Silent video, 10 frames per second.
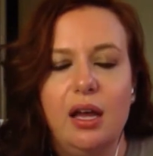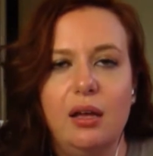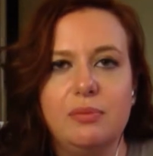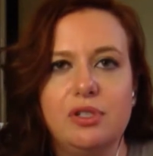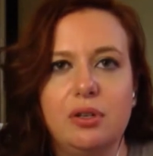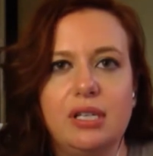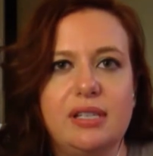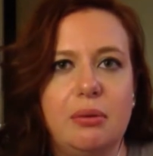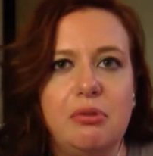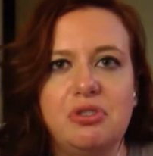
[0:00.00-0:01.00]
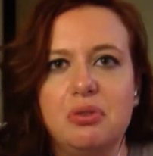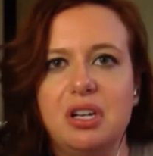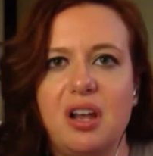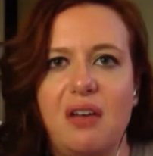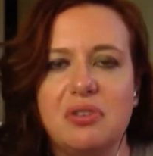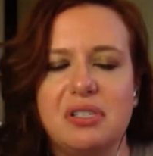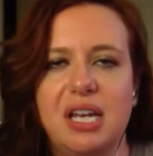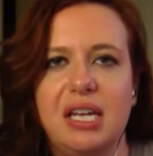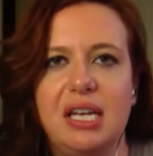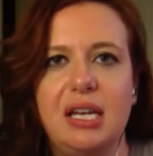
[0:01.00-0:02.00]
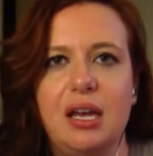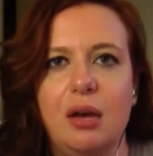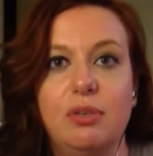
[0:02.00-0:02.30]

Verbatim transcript: Um, so let's say we were doing a novel study.